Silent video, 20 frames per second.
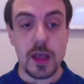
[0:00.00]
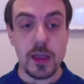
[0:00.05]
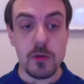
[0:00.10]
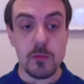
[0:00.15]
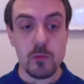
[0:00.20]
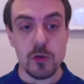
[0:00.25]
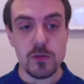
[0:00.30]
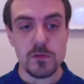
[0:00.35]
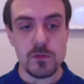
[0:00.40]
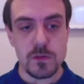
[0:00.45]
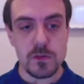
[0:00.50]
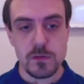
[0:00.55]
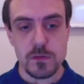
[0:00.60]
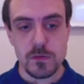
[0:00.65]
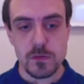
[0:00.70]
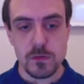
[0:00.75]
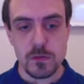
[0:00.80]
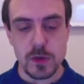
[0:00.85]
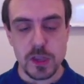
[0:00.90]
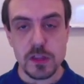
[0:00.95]
I want
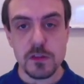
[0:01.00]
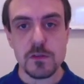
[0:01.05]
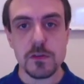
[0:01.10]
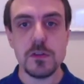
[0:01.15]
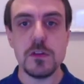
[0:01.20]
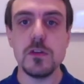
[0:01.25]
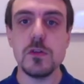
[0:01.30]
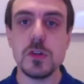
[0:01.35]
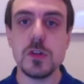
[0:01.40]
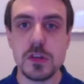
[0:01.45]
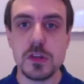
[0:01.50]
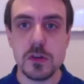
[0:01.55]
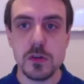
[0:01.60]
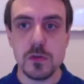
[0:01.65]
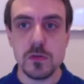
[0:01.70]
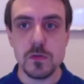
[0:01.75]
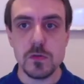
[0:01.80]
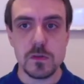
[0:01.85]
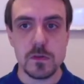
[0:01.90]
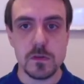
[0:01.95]
to introduce
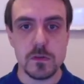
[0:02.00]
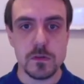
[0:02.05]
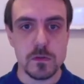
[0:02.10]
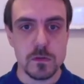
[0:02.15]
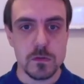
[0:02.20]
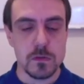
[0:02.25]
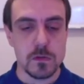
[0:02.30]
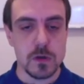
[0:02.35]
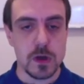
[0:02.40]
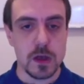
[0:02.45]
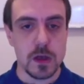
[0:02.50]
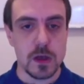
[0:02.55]
you to